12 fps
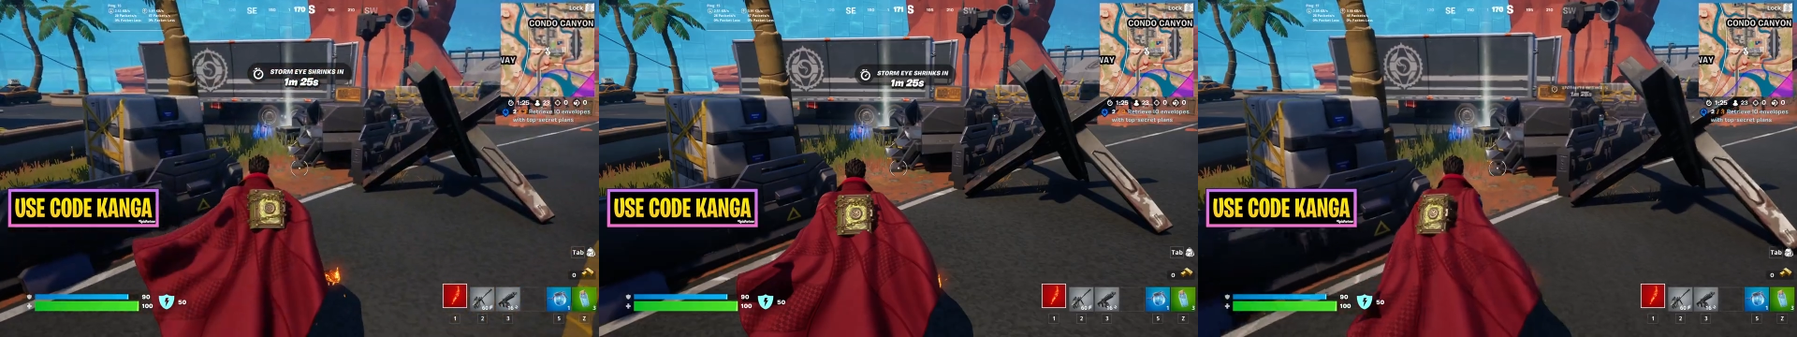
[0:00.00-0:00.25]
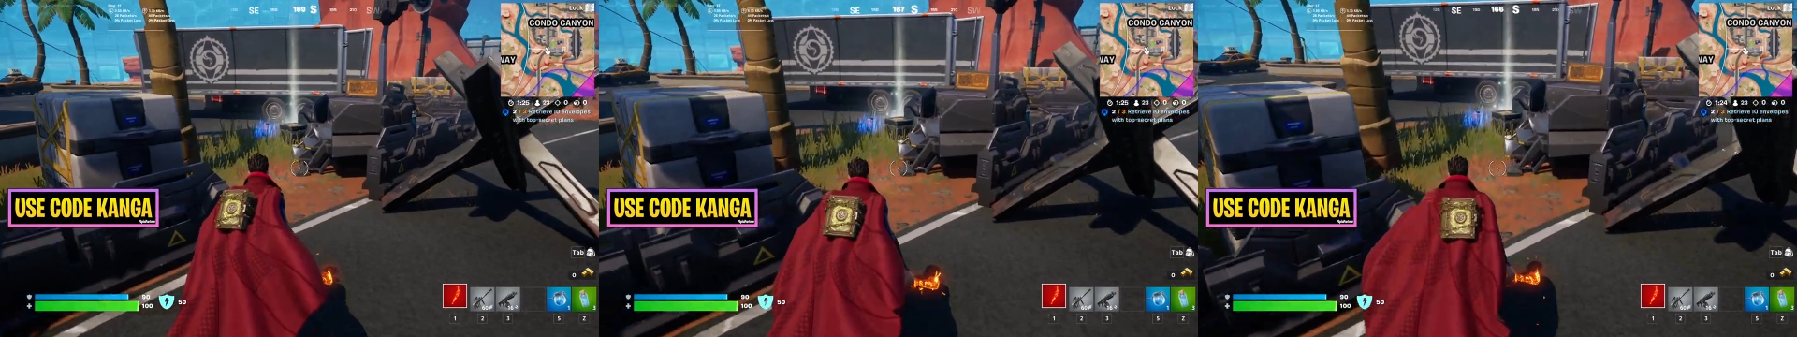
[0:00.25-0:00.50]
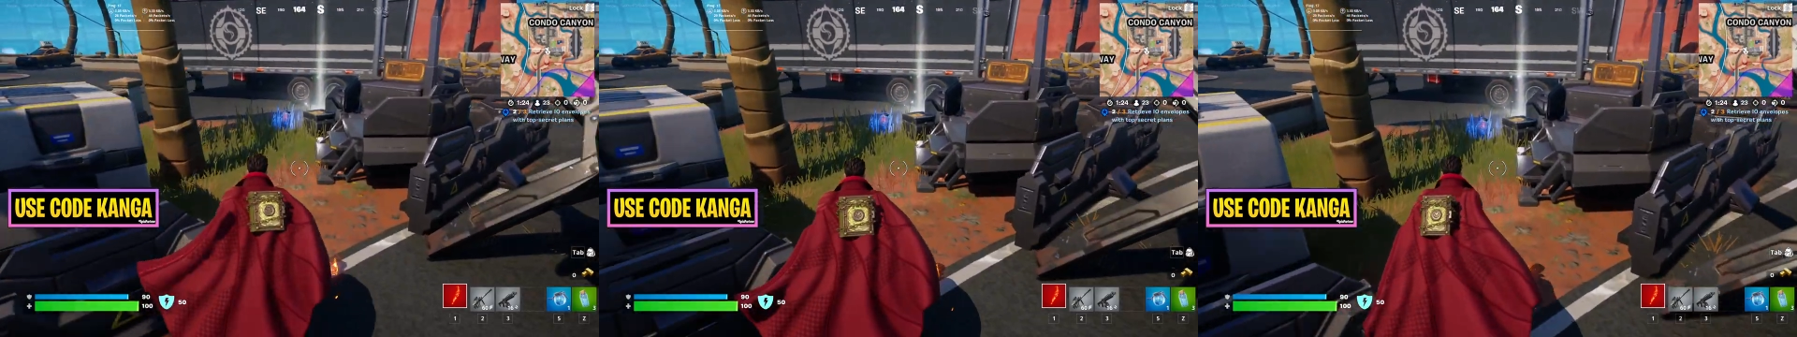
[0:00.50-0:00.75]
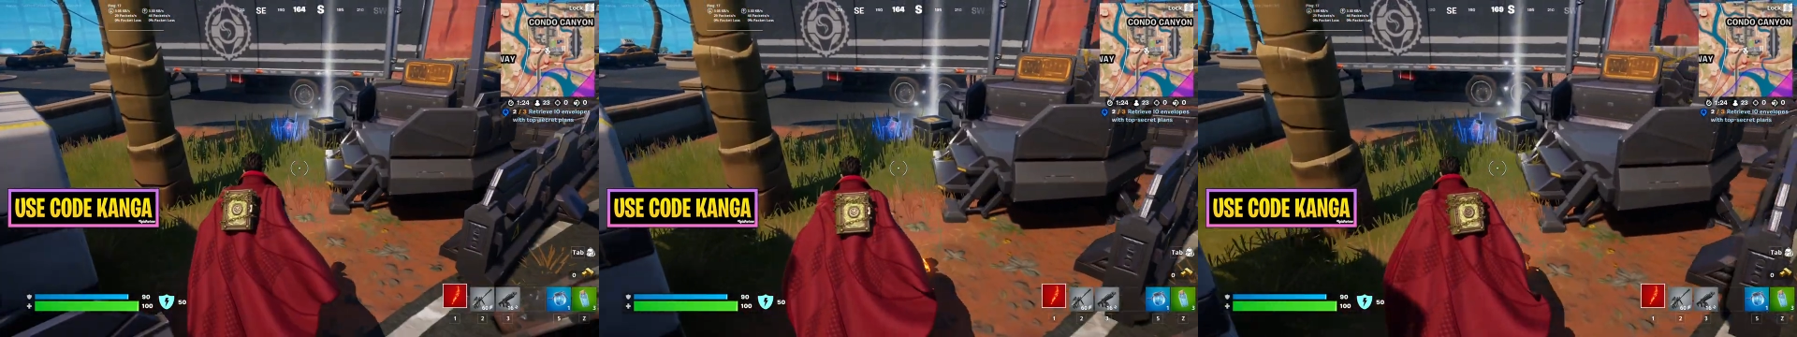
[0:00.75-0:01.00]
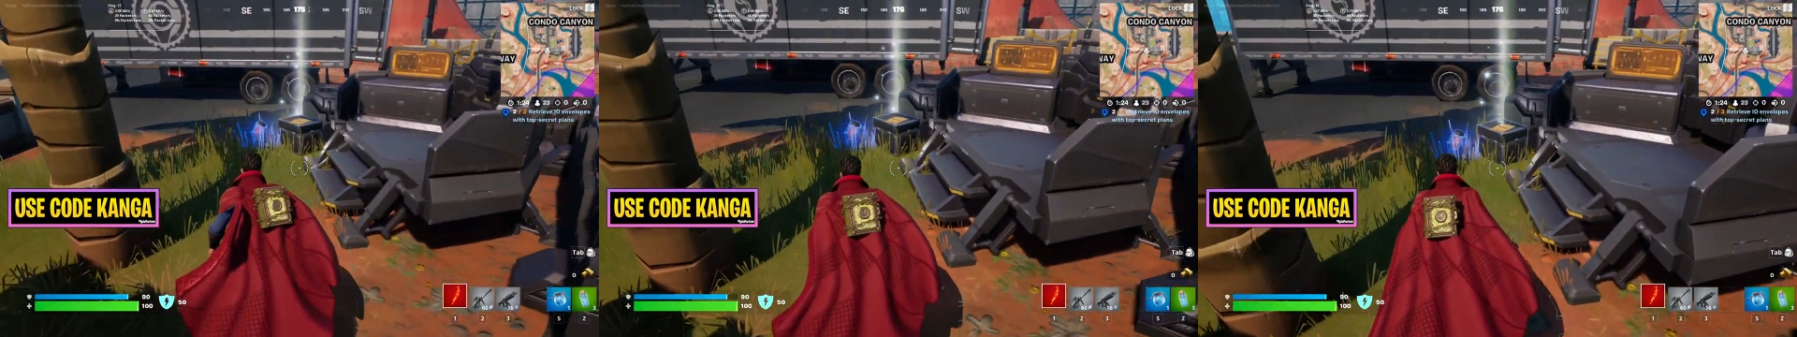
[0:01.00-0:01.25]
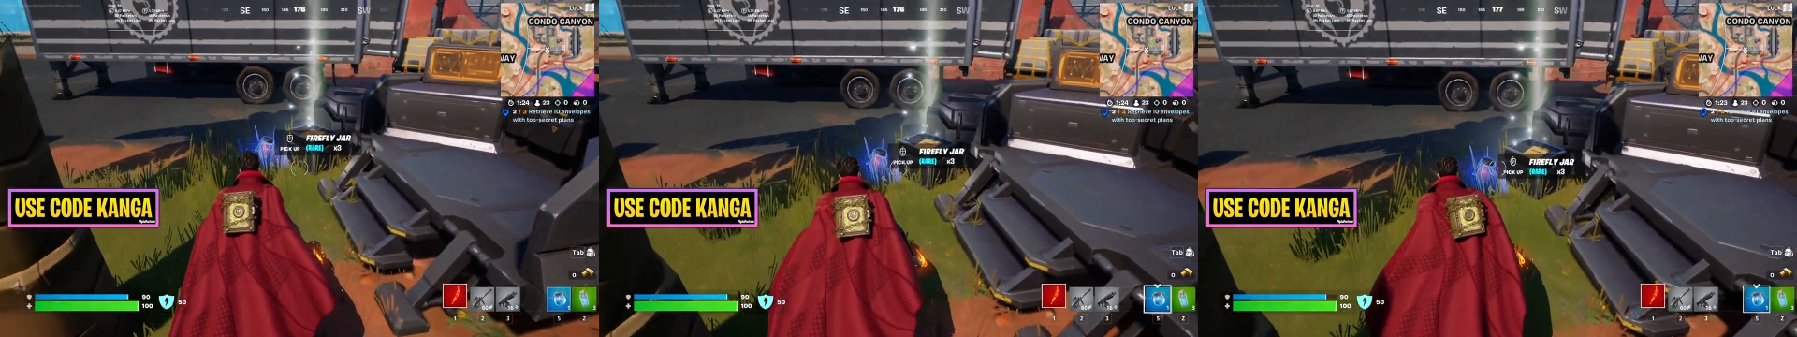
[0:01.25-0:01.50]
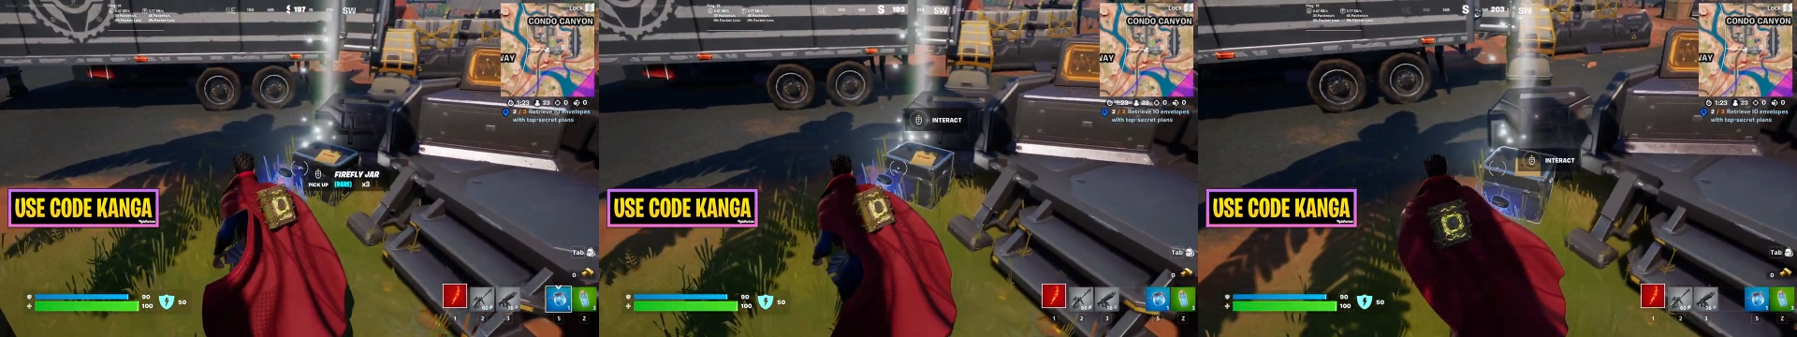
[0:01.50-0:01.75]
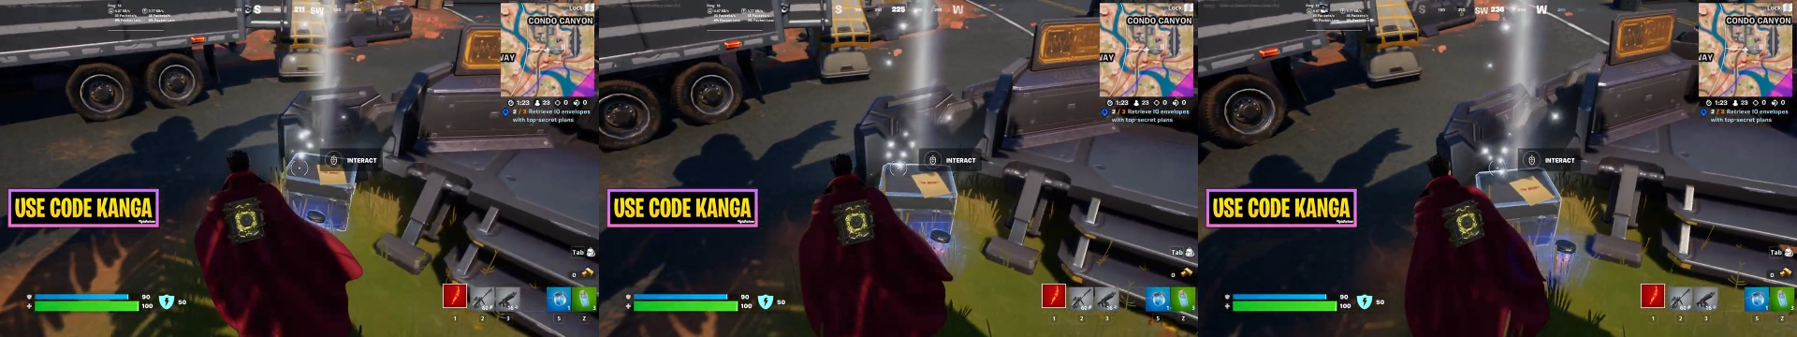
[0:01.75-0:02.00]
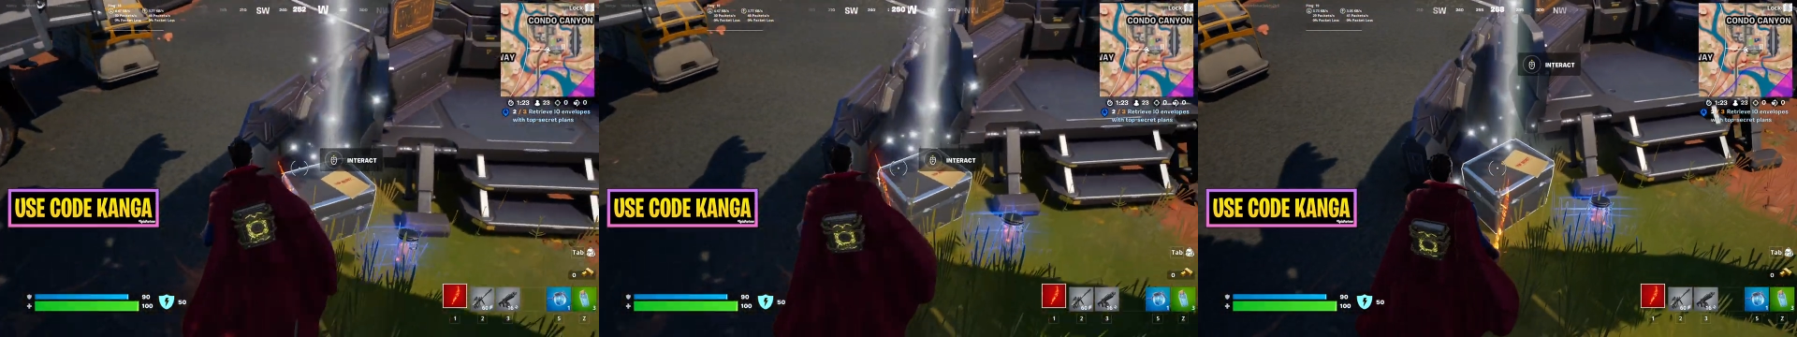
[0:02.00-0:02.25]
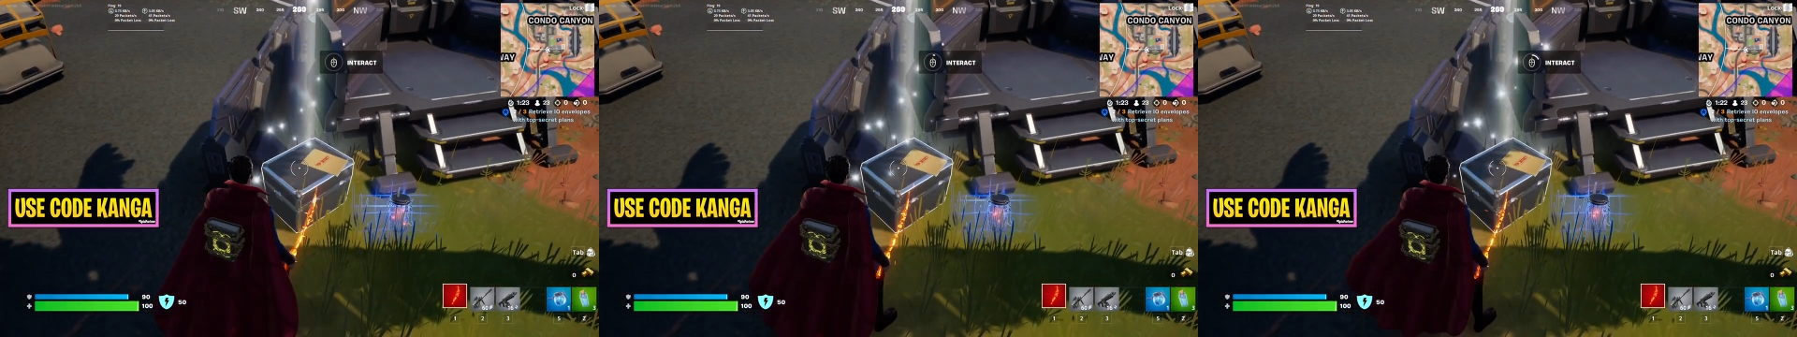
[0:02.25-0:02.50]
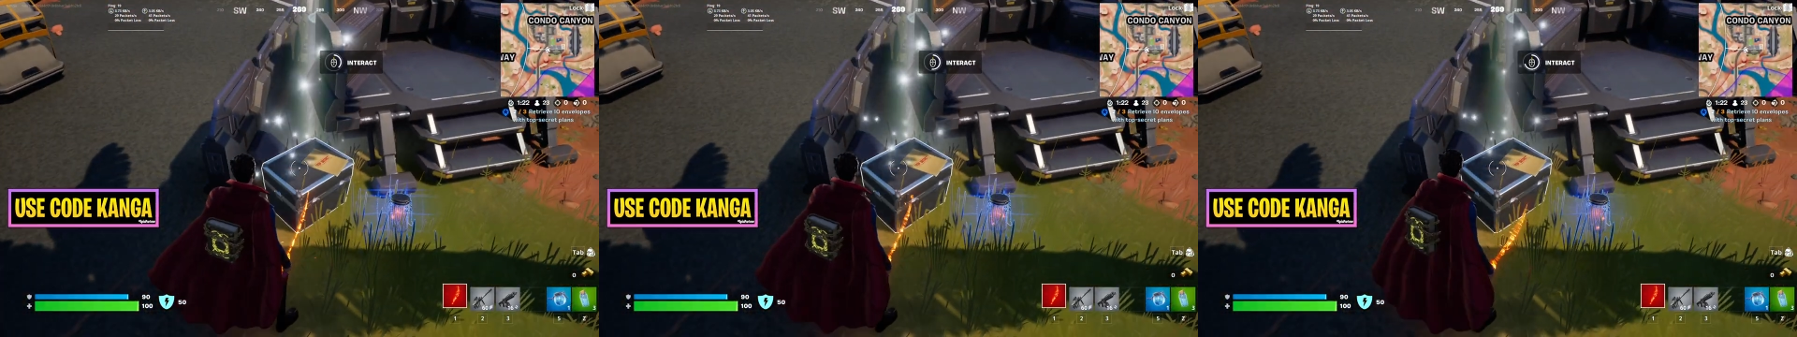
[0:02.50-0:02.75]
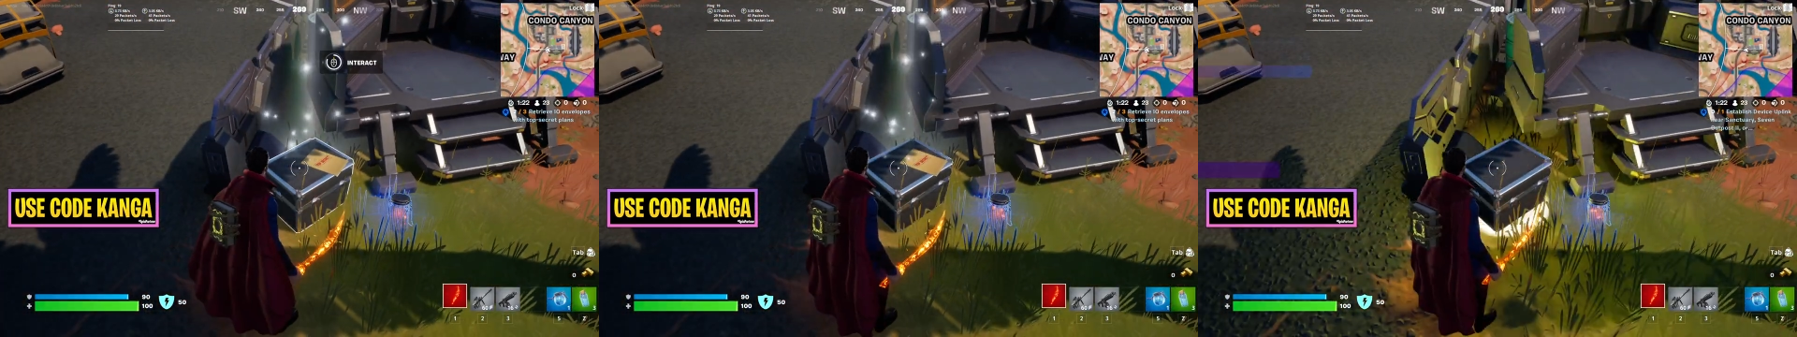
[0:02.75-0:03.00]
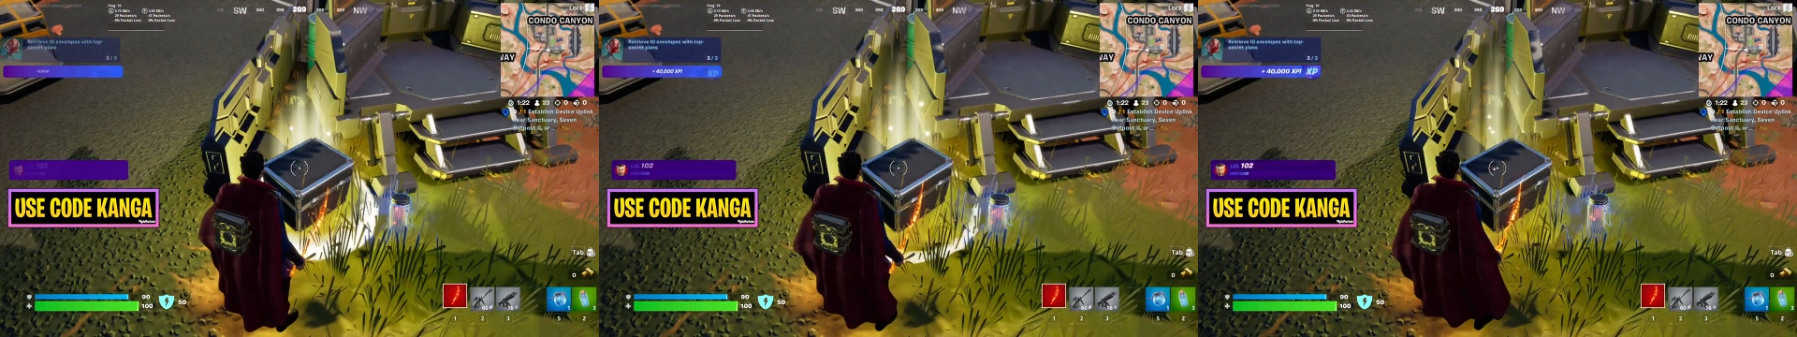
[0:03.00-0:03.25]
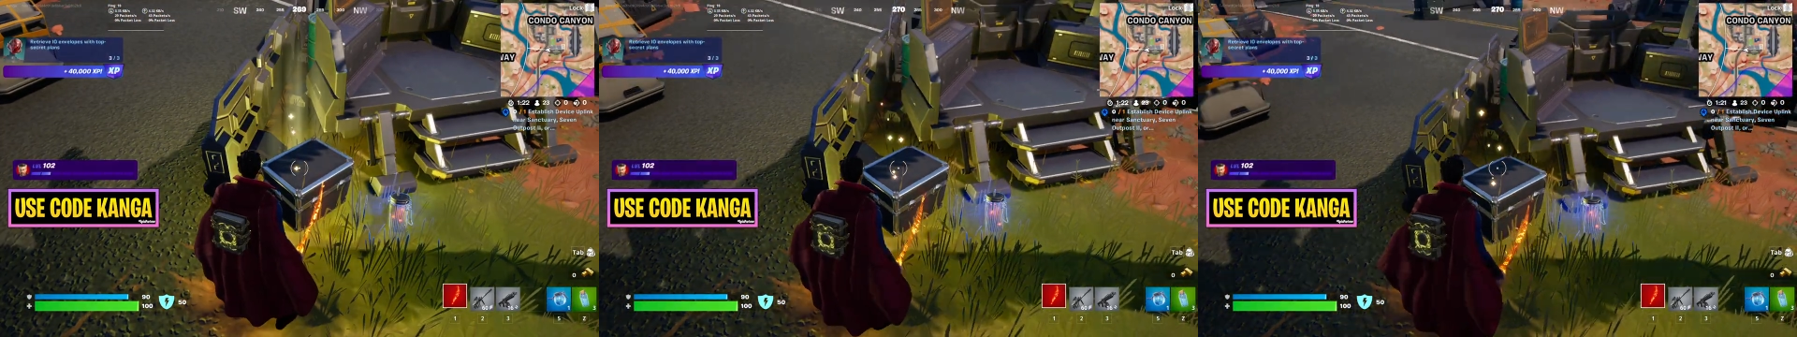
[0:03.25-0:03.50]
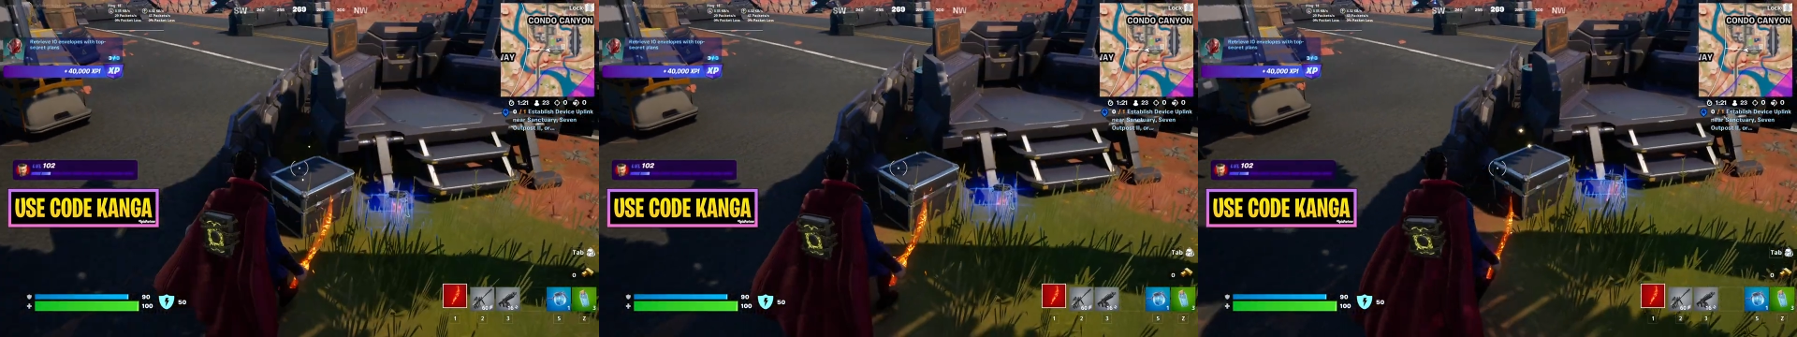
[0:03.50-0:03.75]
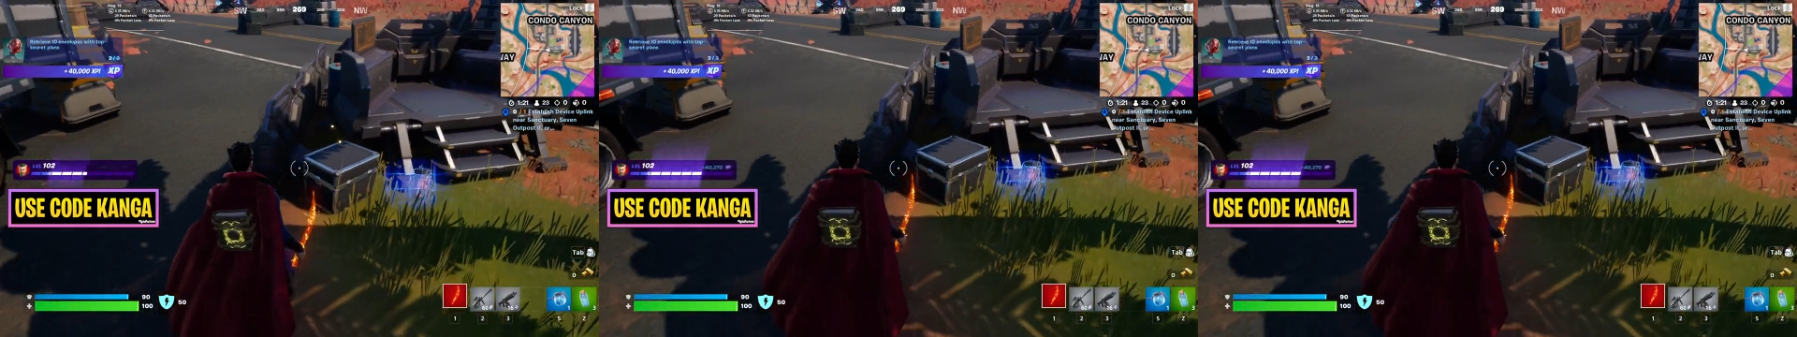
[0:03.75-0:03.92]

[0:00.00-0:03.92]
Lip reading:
Nobody's mouth can be seen.